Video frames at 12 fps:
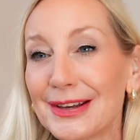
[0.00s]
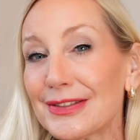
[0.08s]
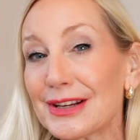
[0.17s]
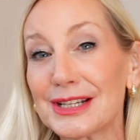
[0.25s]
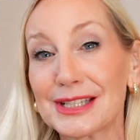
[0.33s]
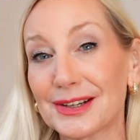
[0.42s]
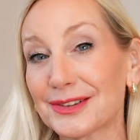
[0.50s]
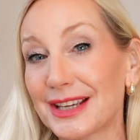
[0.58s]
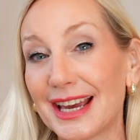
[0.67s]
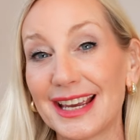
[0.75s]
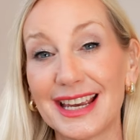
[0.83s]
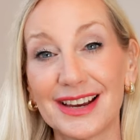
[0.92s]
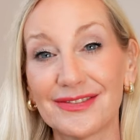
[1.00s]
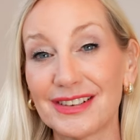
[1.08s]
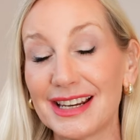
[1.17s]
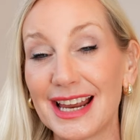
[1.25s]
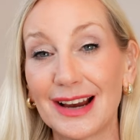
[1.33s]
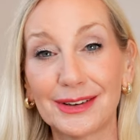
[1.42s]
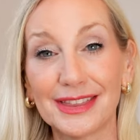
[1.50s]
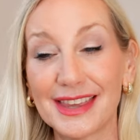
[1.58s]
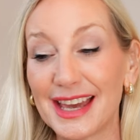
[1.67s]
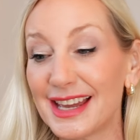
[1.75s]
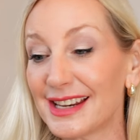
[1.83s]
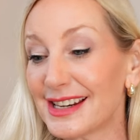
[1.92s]
that it's okay every now and
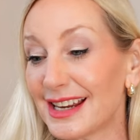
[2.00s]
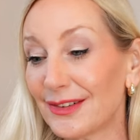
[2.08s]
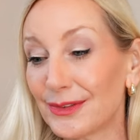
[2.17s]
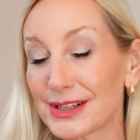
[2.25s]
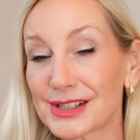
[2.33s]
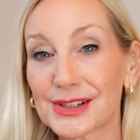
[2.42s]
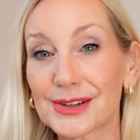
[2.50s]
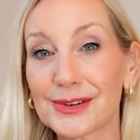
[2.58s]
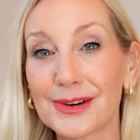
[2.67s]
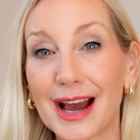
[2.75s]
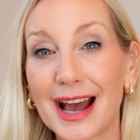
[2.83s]
then if we do